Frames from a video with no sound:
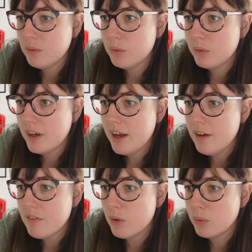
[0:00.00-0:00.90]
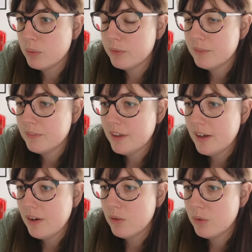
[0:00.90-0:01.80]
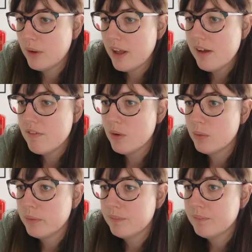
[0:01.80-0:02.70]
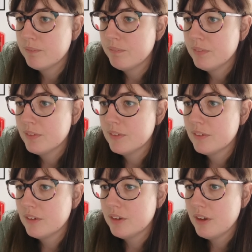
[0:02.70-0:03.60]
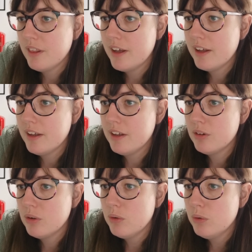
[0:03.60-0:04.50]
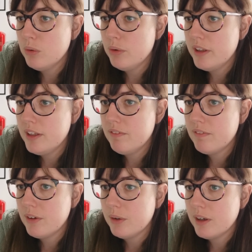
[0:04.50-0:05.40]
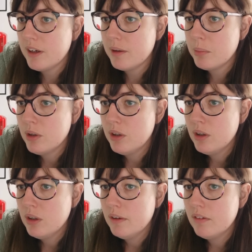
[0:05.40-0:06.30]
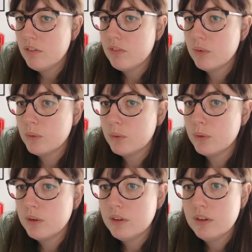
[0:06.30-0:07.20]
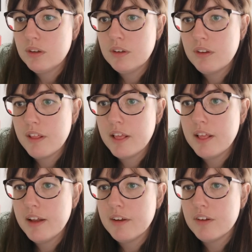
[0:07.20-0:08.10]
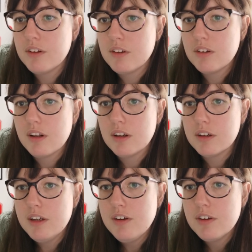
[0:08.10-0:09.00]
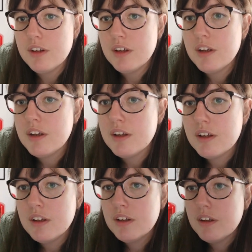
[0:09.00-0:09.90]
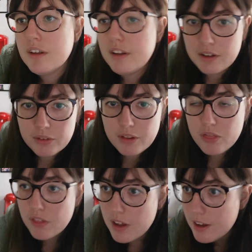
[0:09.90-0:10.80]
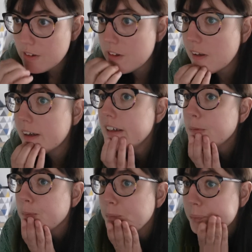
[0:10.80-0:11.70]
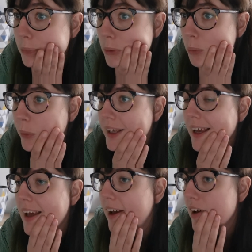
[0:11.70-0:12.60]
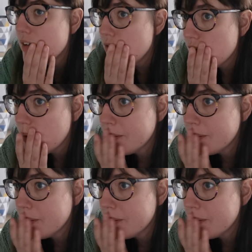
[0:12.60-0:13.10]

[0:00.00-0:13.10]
en avion, avion. So that is all the vocab for the second slide. Then on the third slide, we have